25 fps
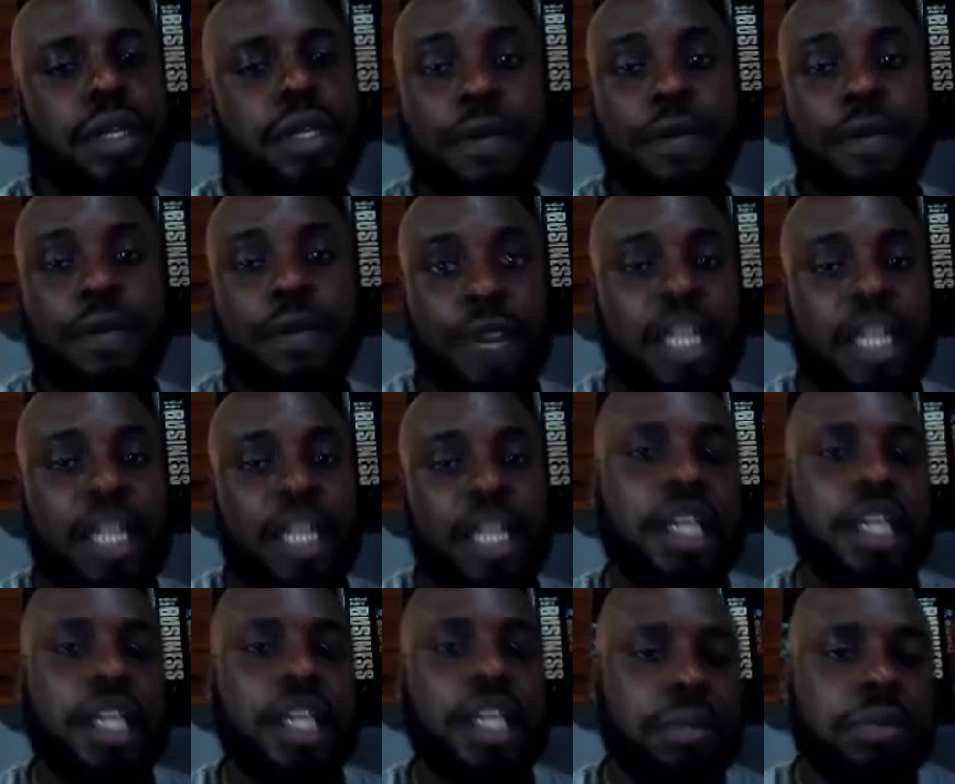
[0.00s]
And
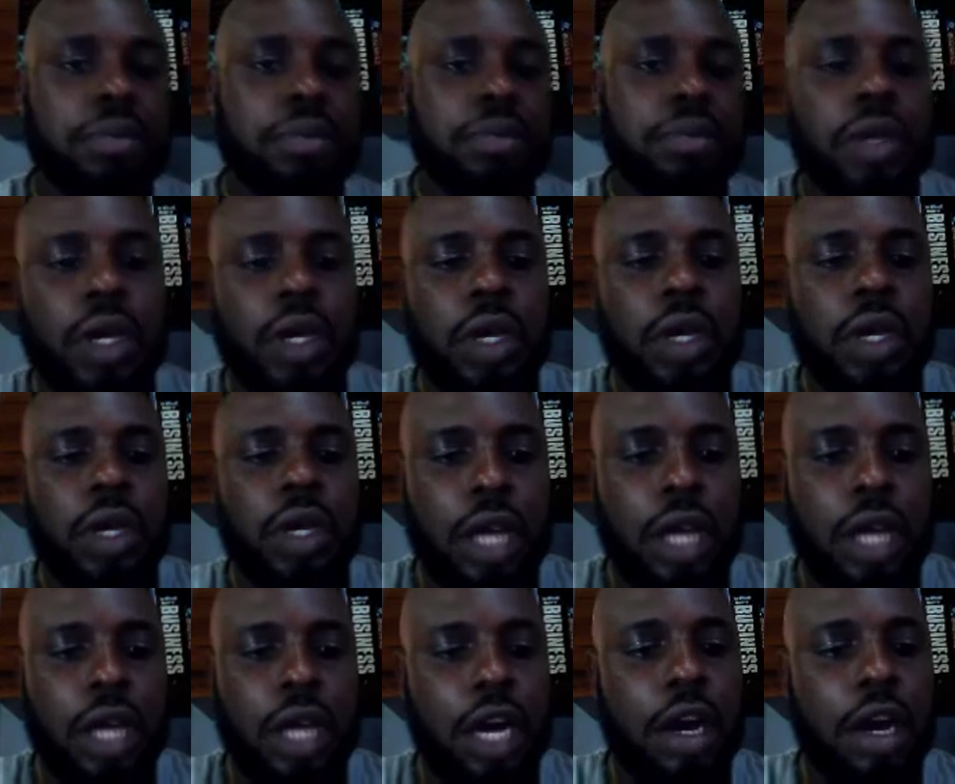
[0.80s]
finally,
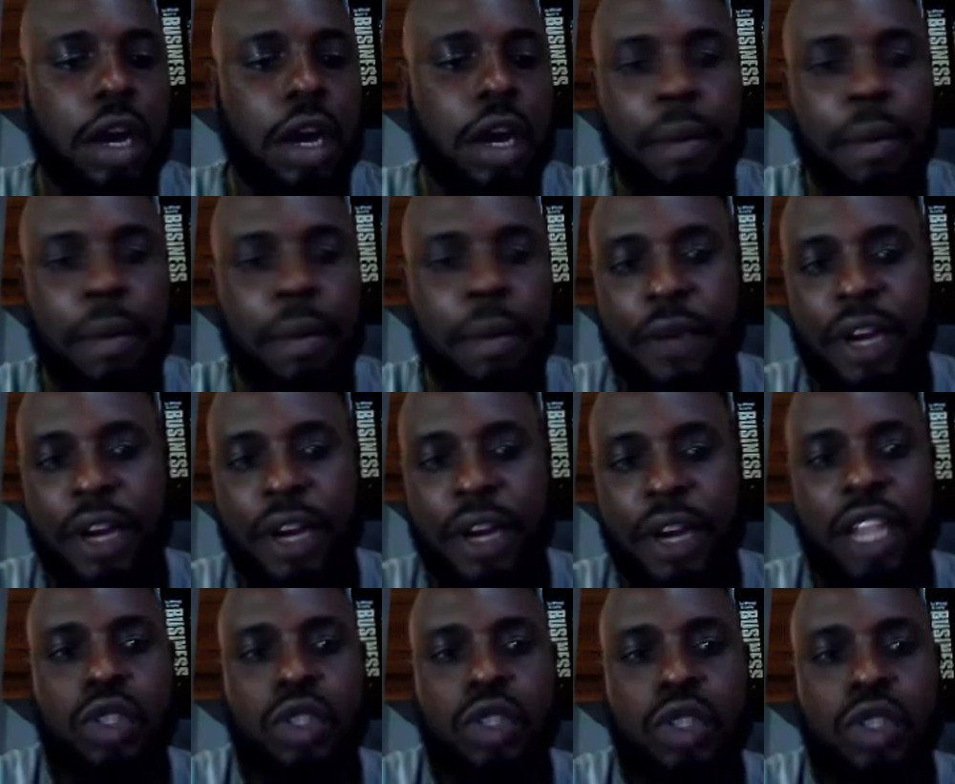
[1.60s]
my
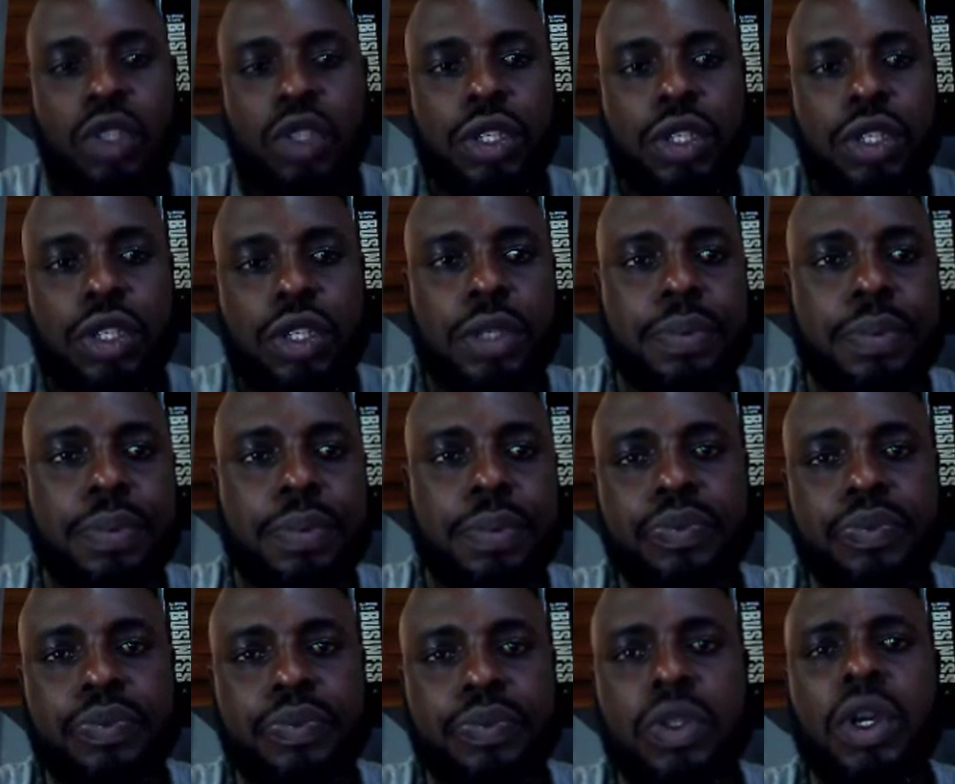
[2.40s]
final thoughts.
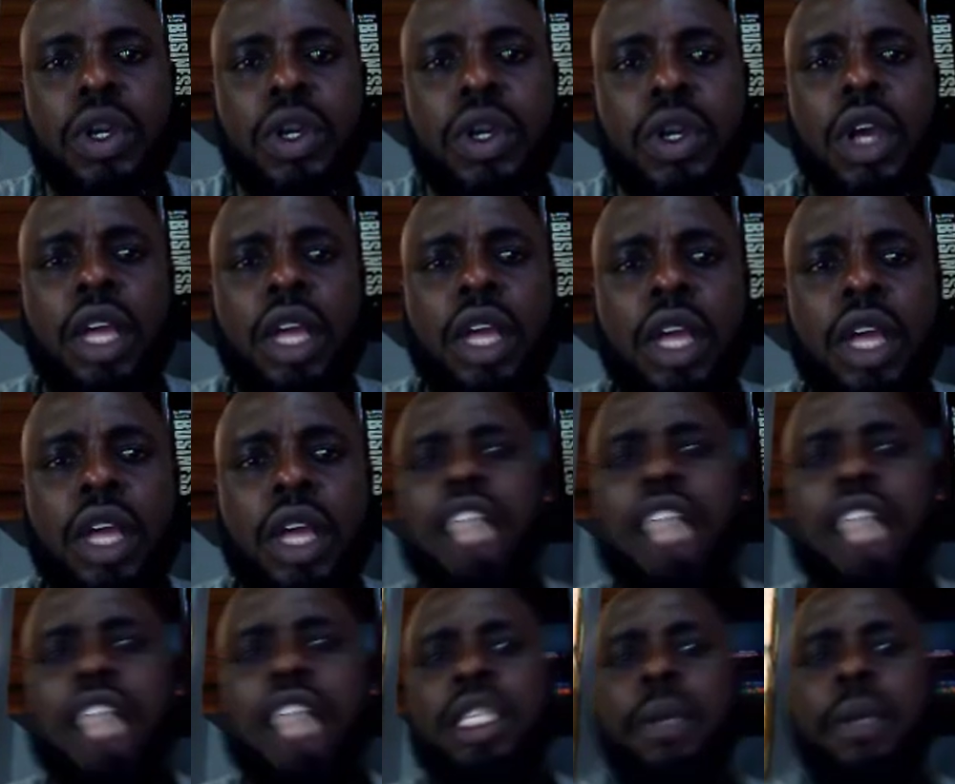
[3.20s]

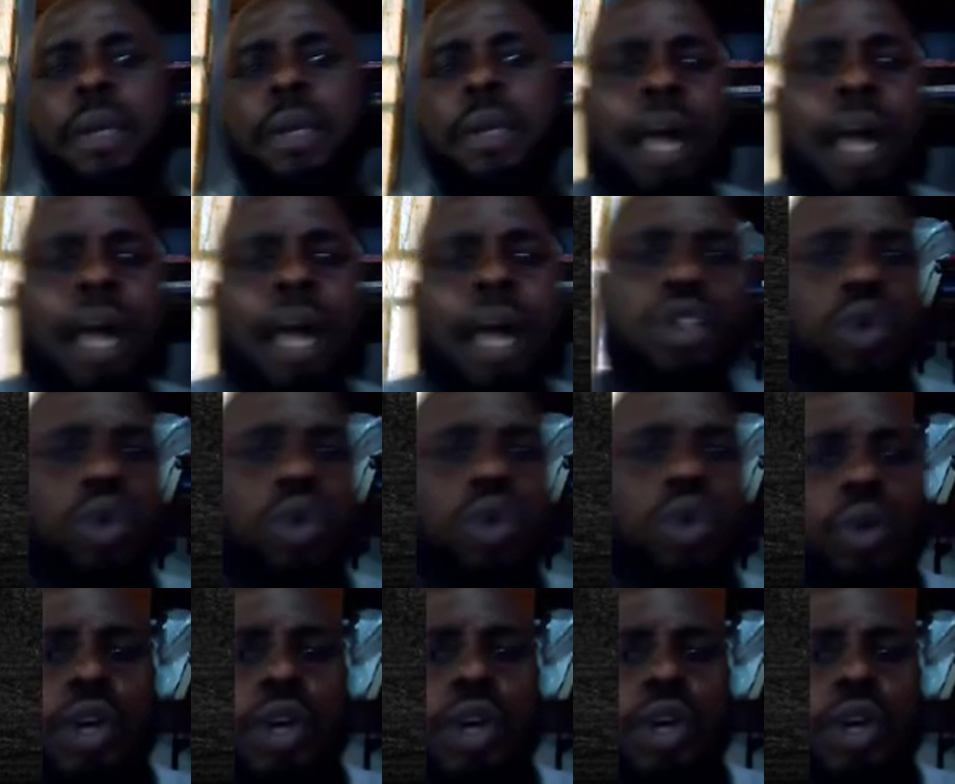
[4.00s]
Yes, back
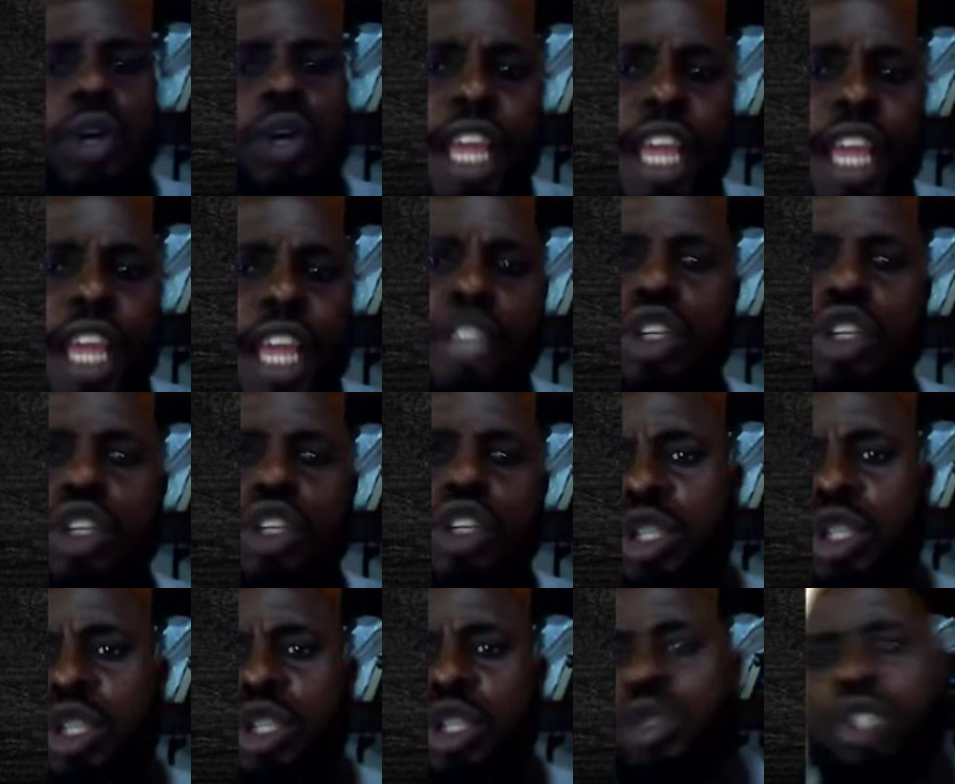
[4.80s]
to
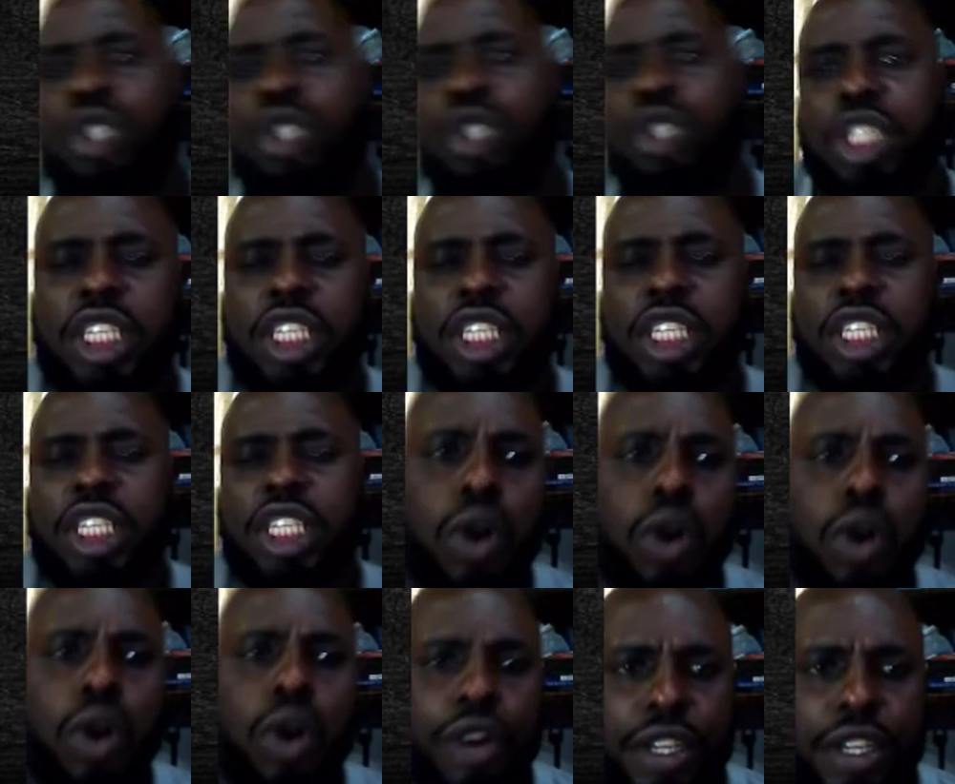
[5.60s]
introduction to
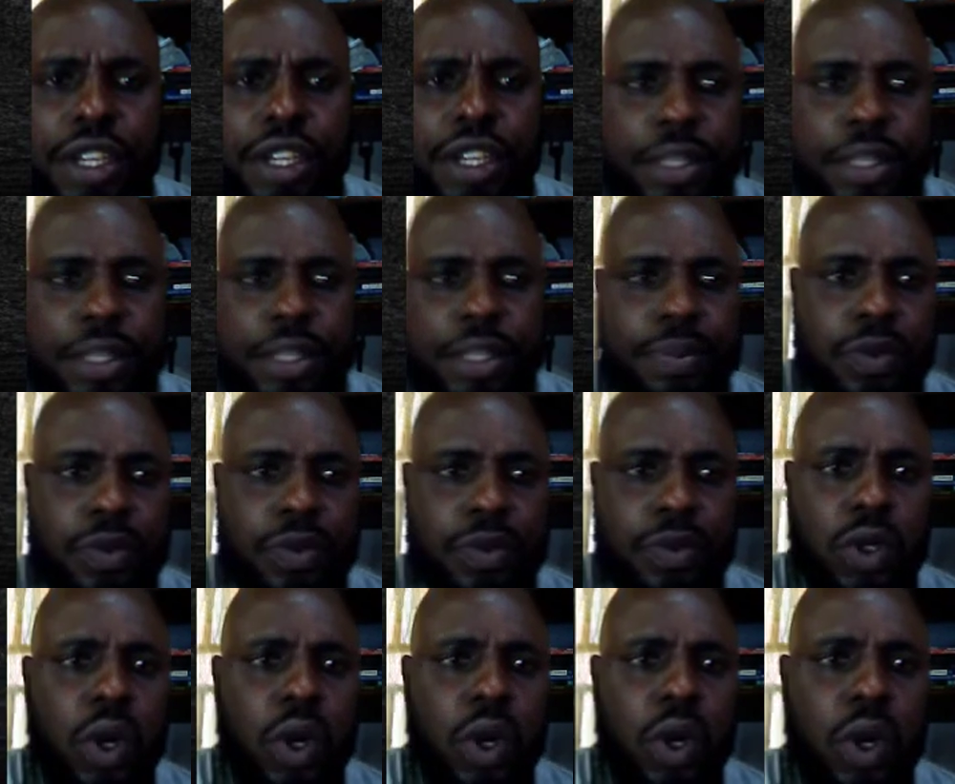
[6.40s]
digital currency.
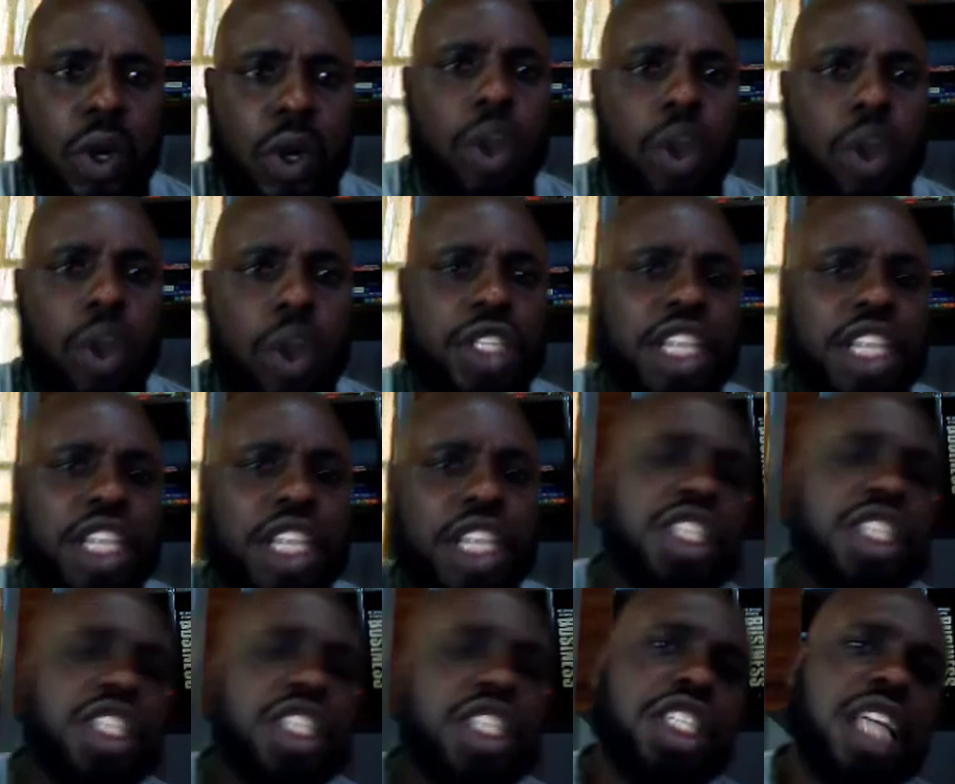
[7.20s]
What
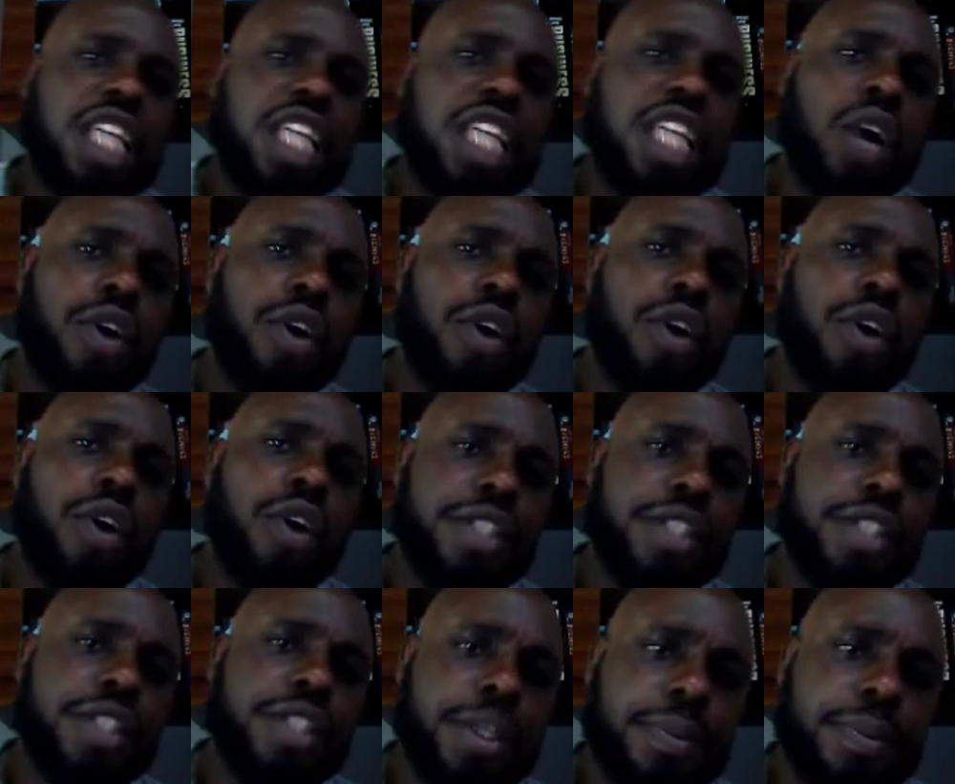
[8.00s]
is digital
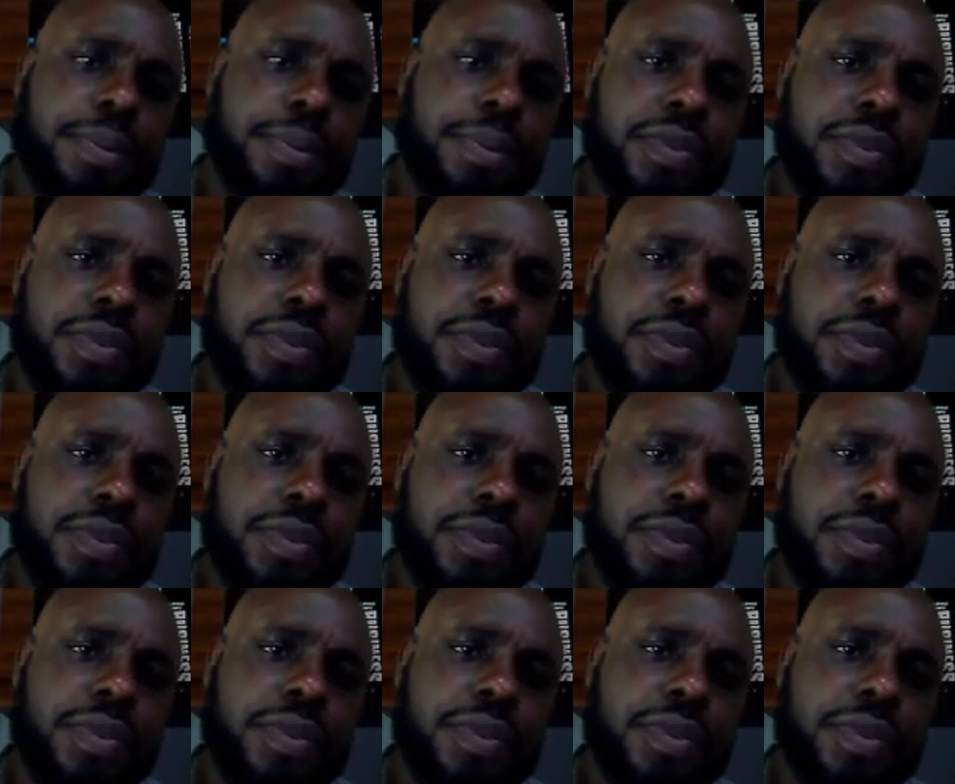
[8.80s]
currency?